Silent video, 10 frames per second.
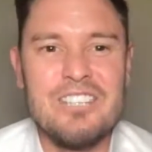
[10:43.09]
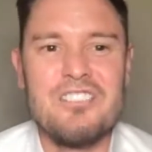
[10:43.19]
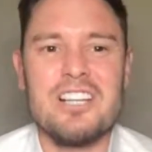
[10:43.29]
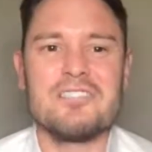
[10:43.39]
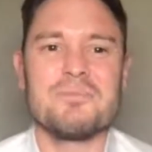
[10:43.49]

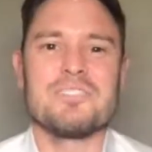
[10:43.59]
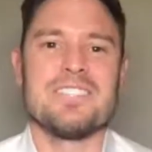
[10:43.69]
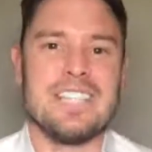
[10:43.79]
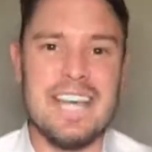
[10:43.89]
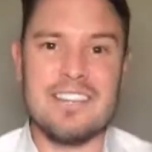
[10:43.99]
just
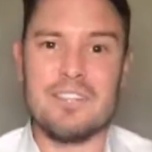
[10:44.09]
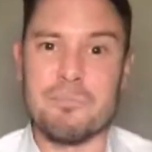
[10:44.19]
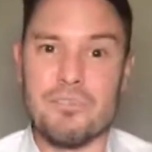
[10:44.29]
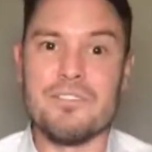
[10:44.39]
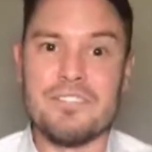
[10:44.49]
to get the
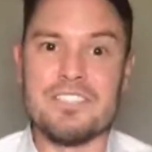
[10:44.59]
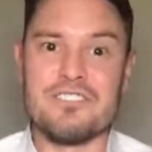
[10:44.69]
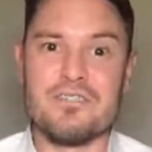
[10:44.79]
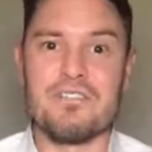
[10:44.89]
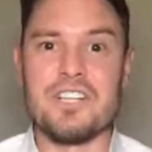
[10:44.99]

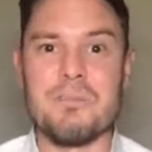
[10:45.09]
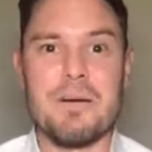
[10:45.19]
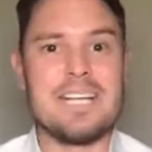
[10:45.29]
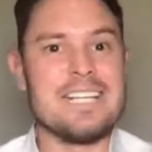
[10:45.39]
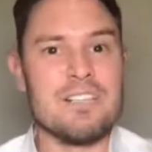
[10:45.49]
privilege of free
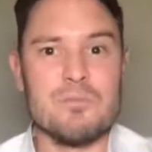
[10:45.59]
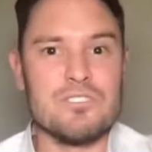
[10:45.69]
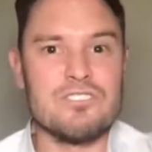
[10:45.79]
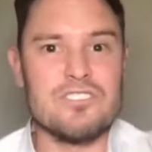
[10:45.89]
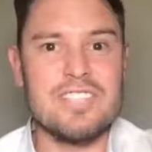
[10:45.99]
money that
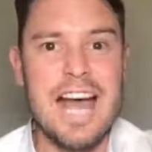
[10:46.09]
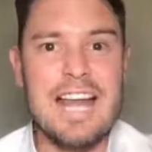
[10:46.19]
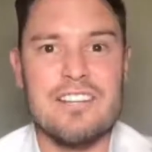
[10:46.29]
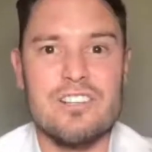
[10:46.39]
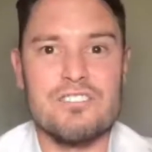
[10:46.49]
was just
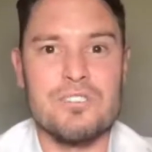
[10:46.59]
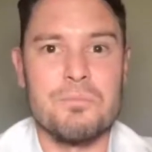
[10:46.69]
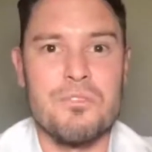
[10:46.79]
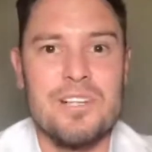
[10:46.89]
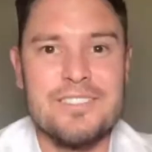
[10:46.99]
added onto the
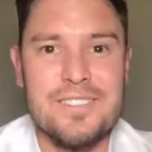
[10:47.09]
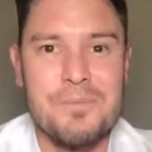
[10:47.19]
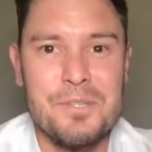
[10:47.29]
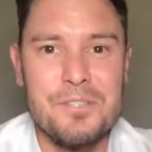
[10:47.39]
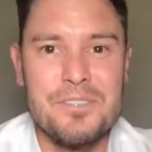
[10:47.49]
price of
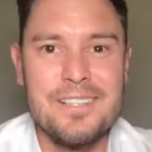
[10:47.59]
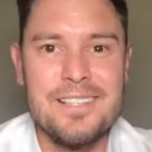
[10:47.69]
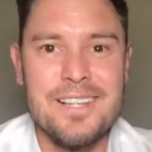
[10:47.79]
the build,